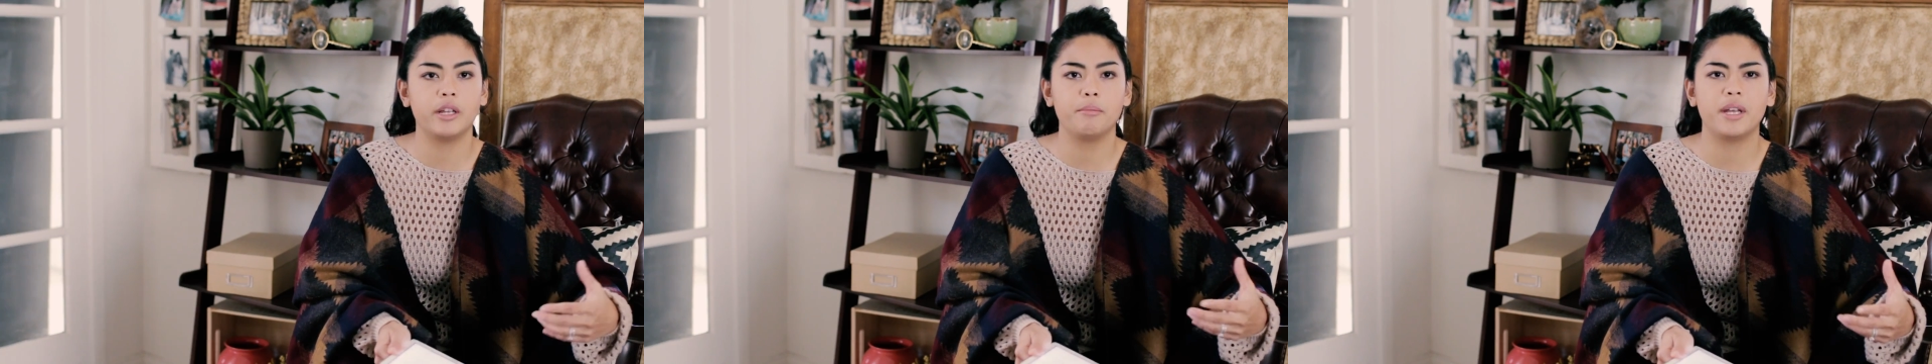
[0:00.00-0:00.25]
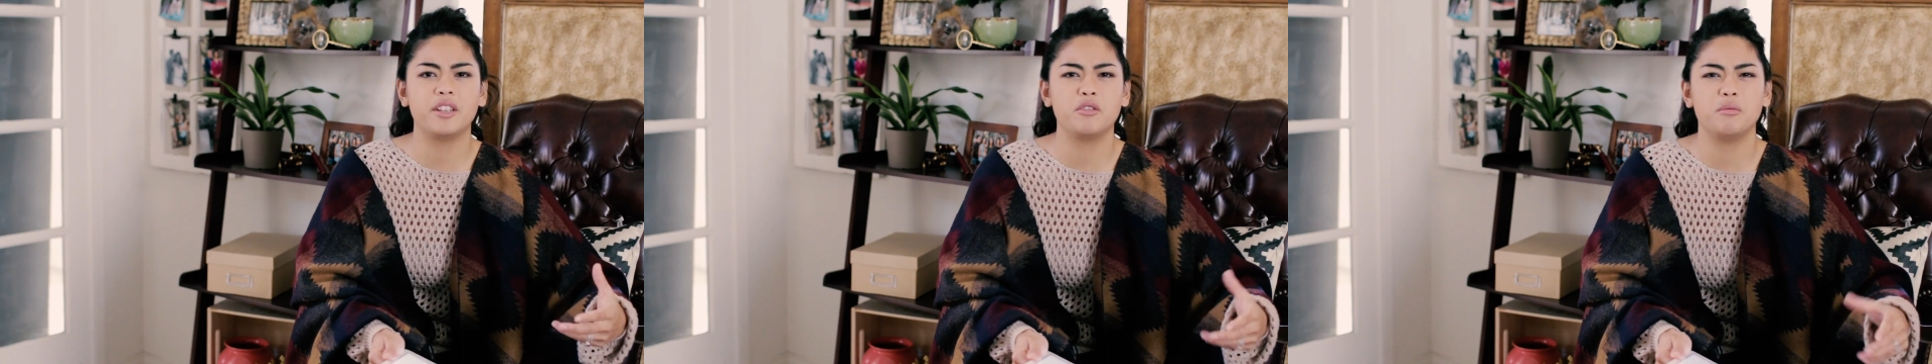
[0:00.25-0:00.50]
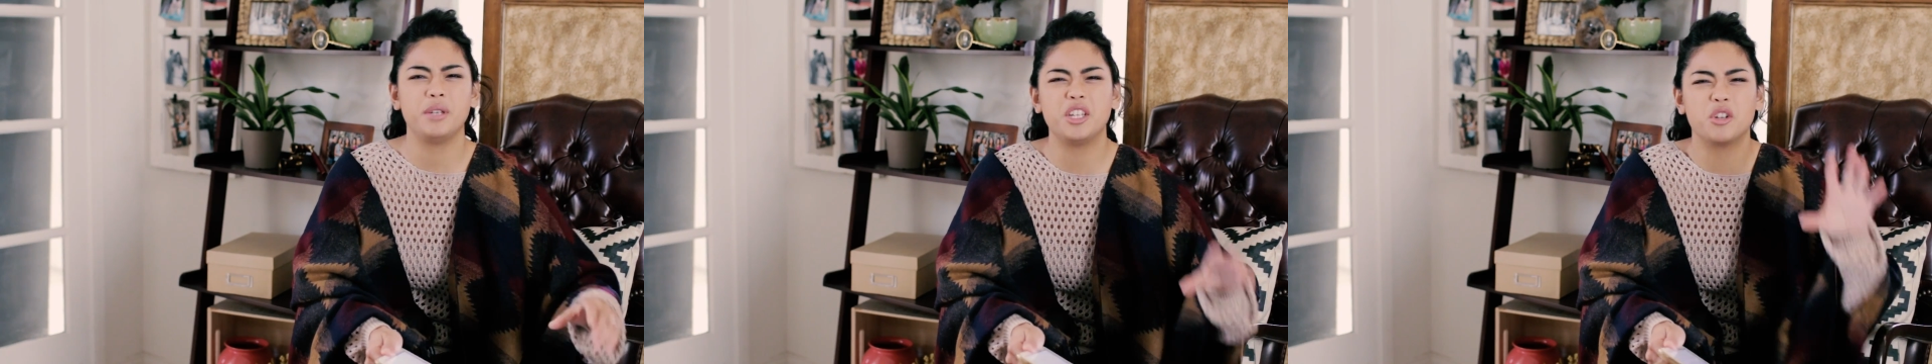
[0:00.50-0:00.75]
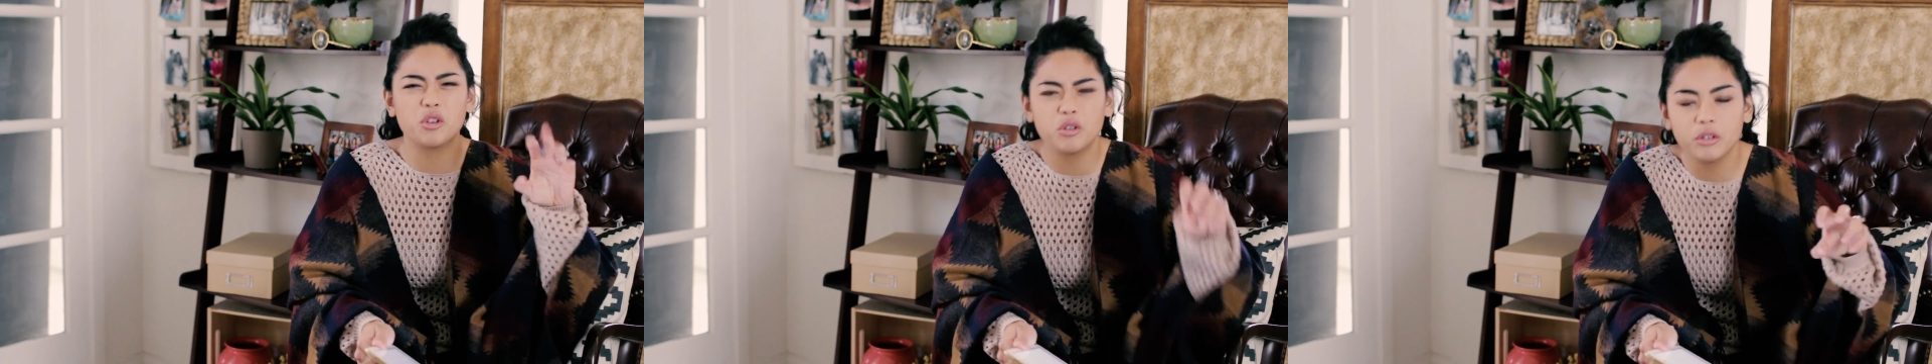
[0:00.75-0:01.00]
what it meant to be
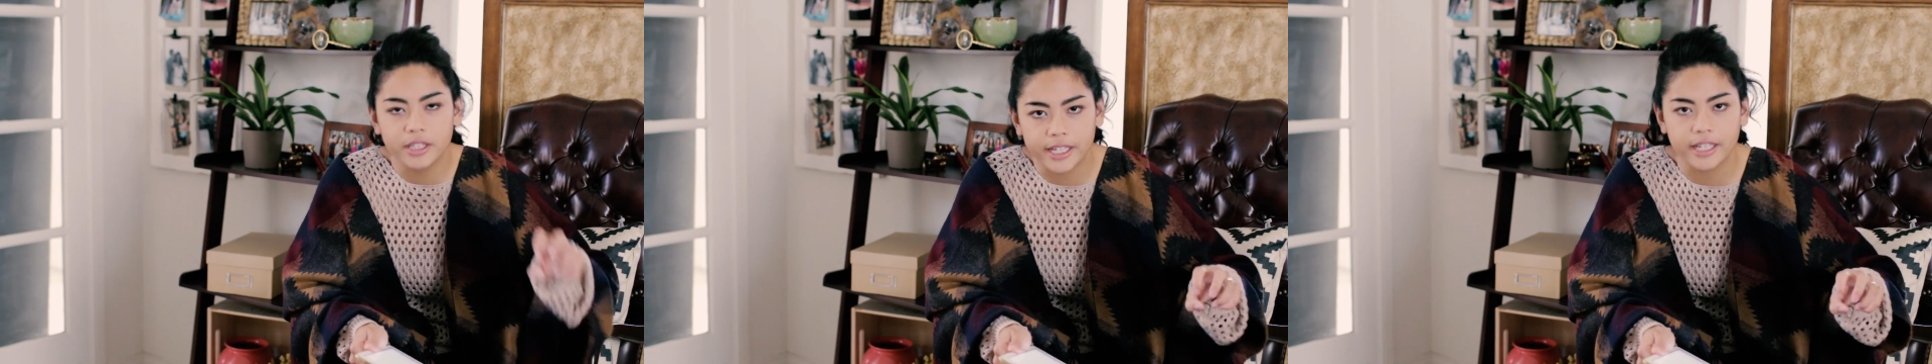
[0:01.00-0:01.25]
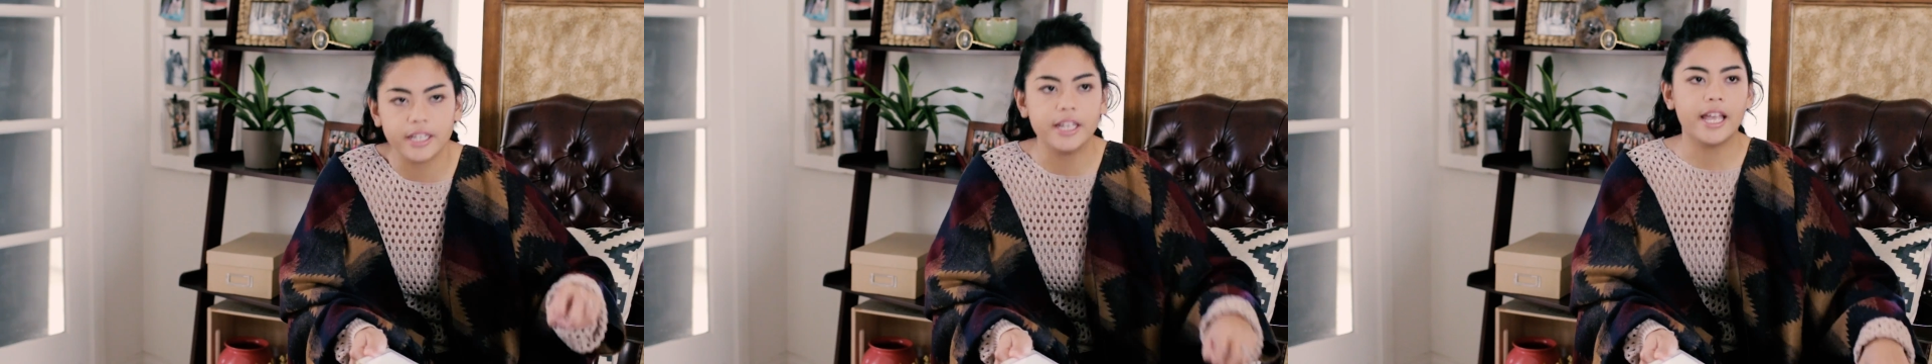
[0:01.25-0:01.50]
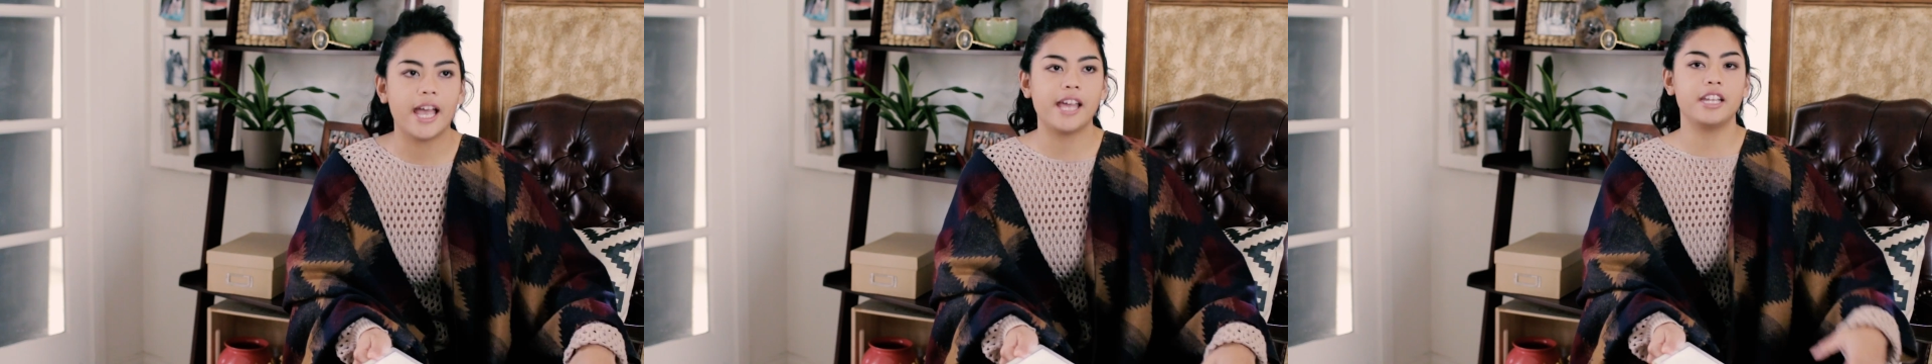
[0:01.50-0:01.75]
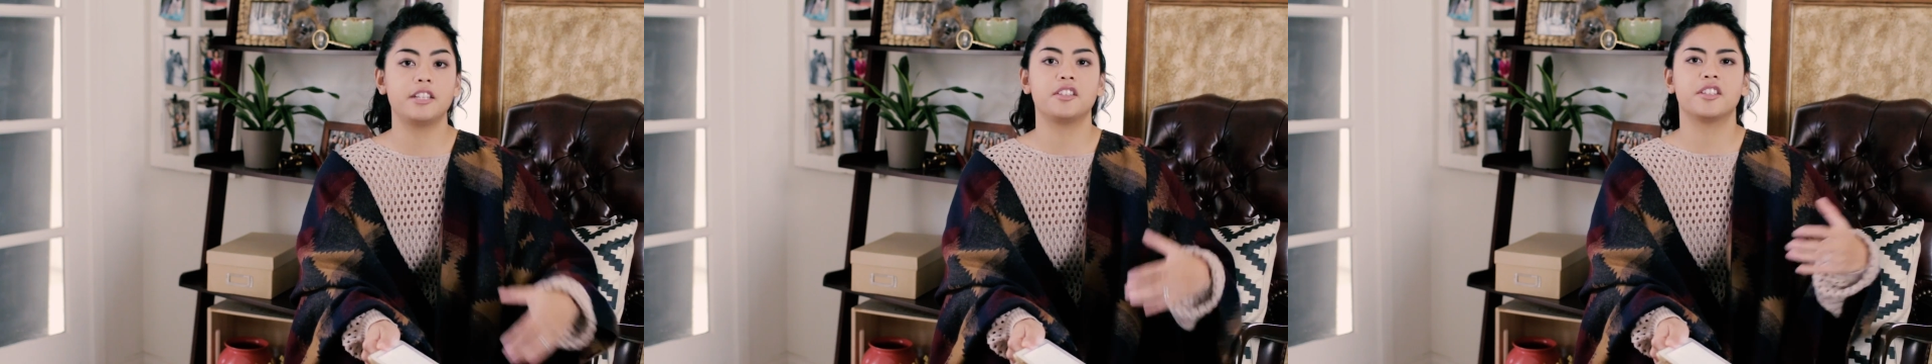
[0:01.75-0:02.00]
girly,
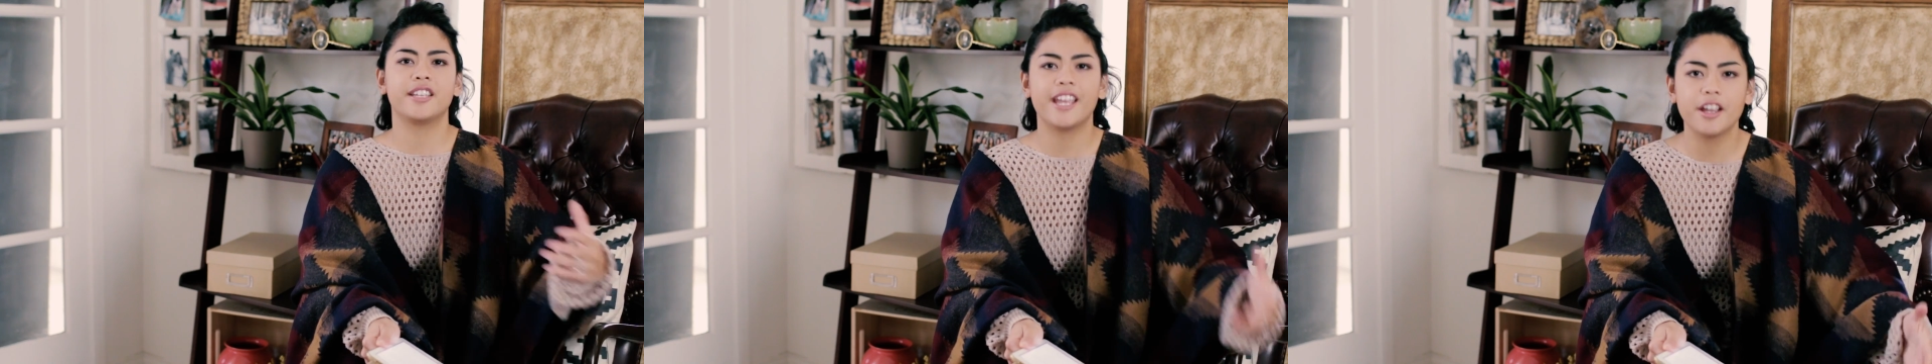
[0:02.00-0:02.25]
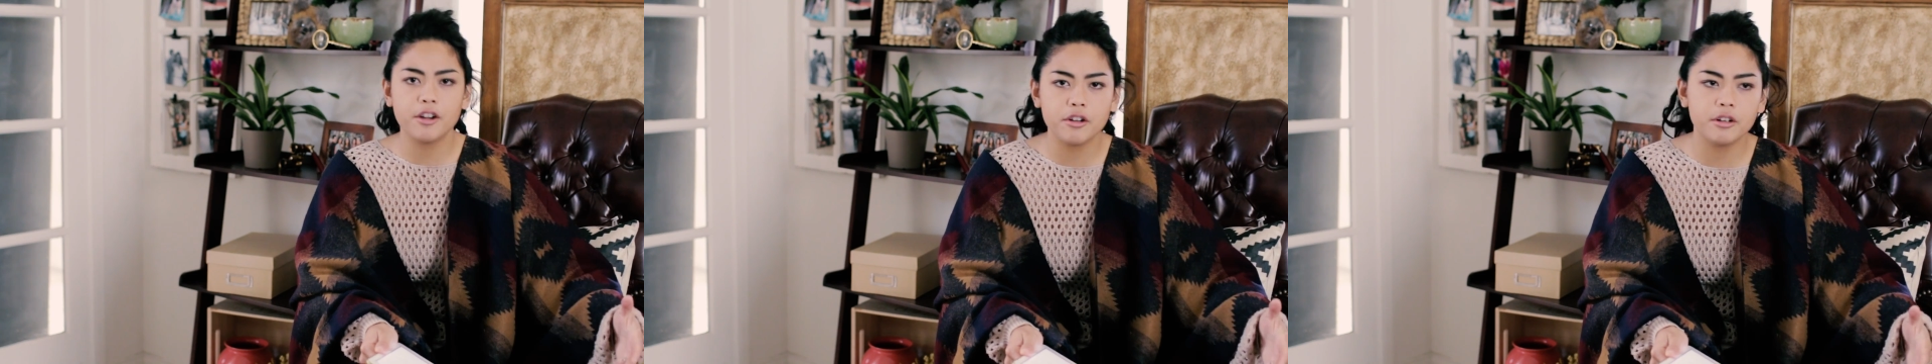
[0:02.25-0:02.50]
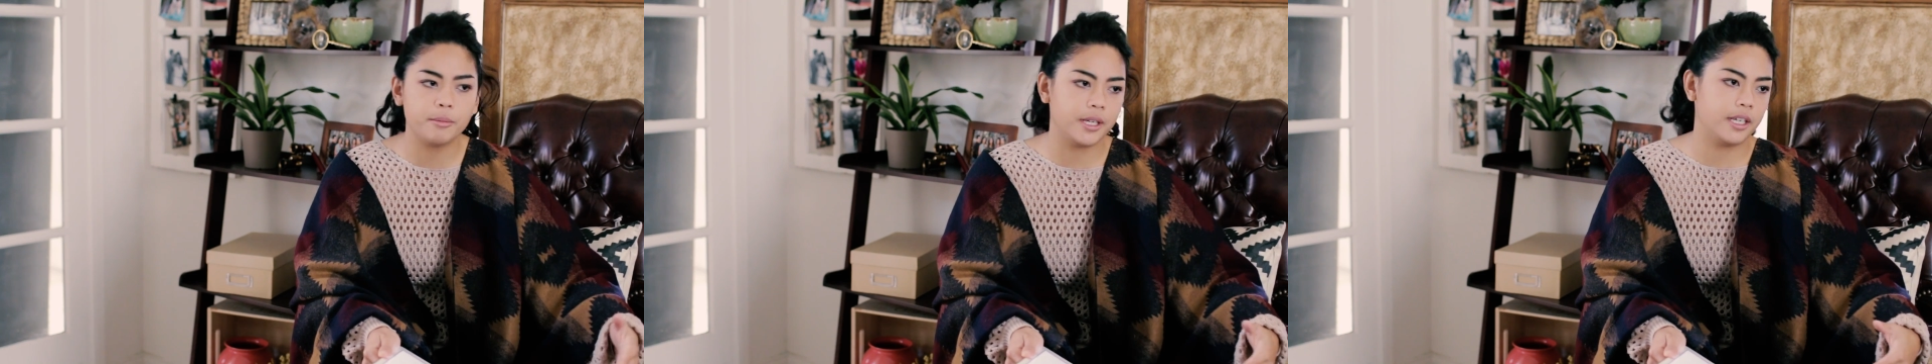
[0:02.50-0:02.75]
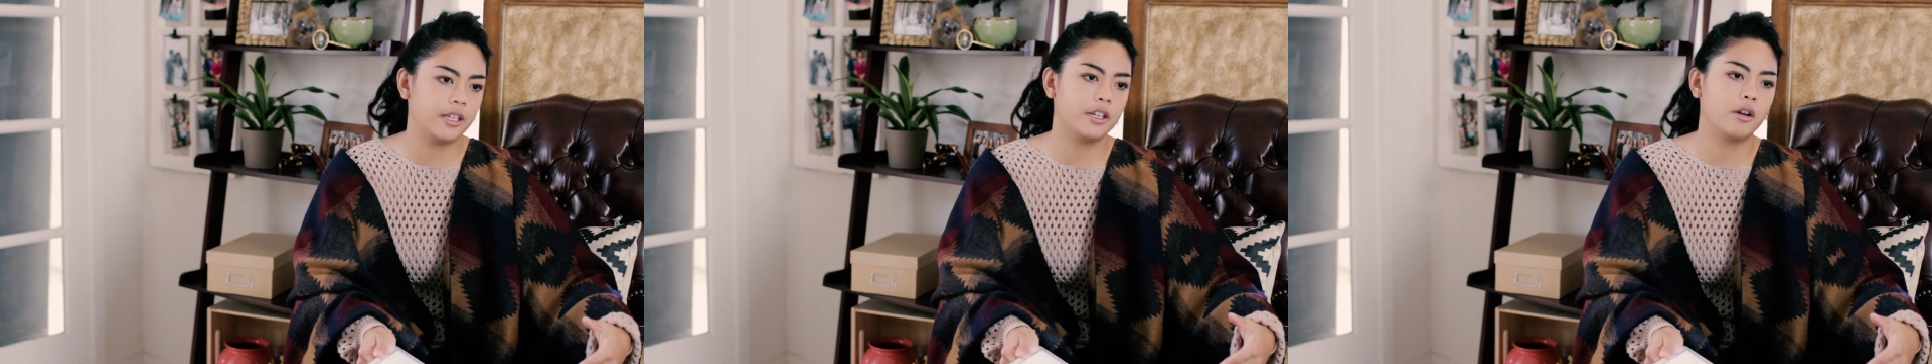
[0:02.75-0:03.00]
and it scared
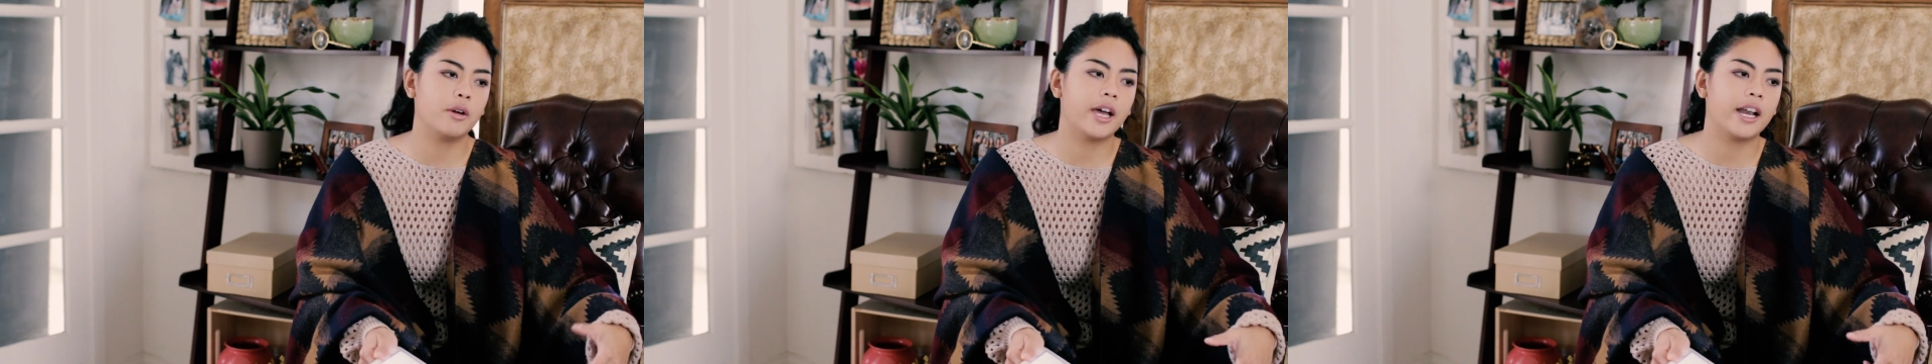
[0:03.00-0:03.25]
me, you know,